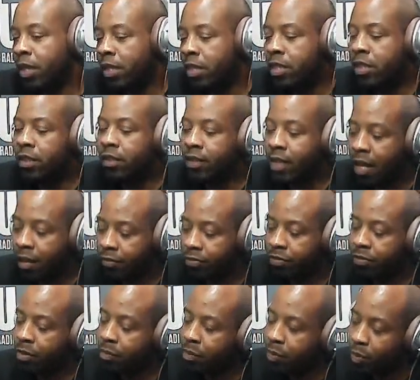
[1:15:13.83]
He does have
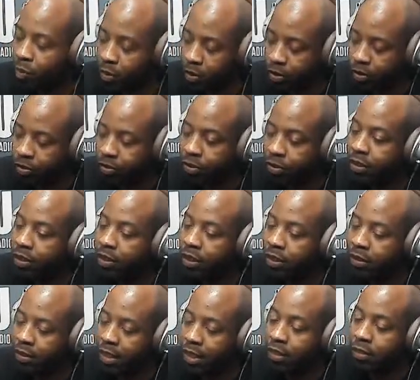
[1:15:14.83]
supporters. He
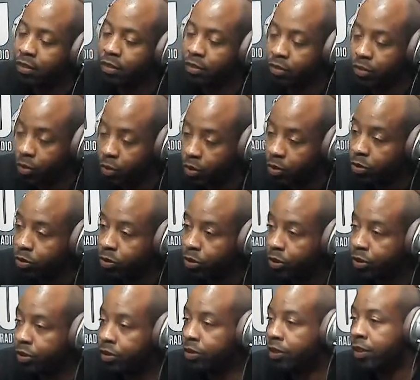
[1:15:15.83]
has his loyalties.